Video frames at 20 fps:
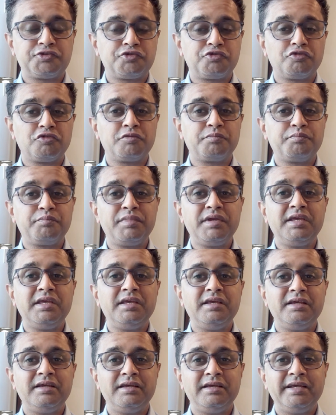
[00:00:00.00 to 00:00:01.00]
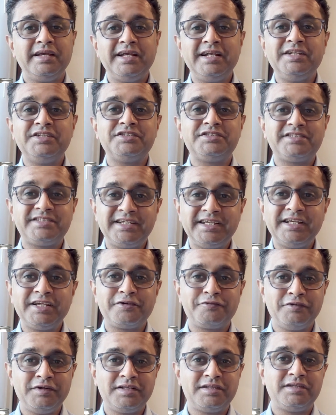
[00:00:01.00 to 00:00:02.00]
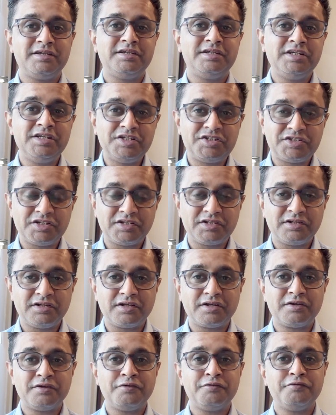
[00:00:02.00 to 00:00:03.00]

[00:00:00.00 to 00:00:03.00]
should be in sync with each other